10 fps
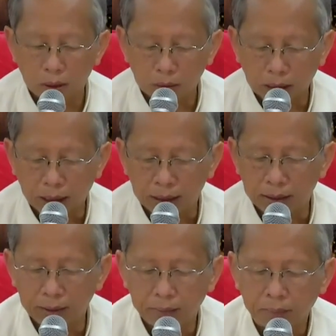
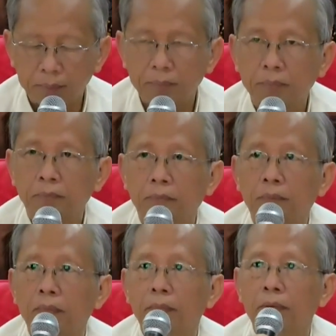Okay.
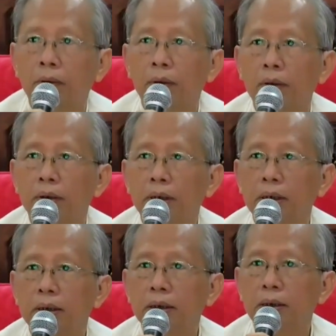You all
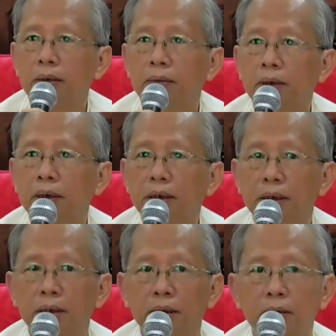can slowly,
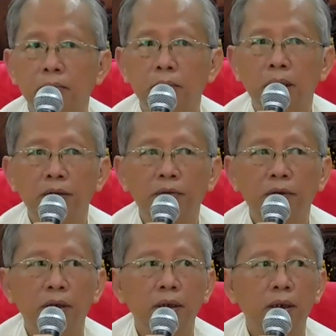
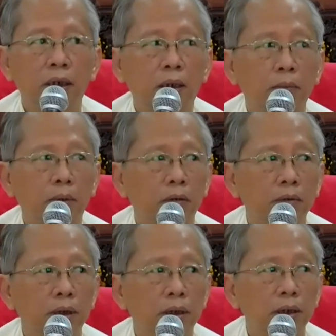mindfully come
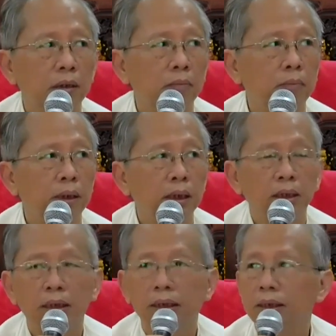out the
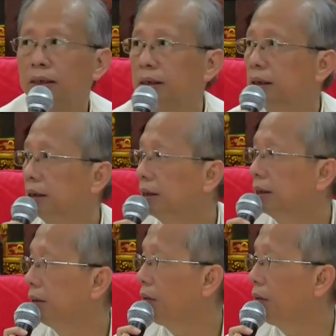meditation.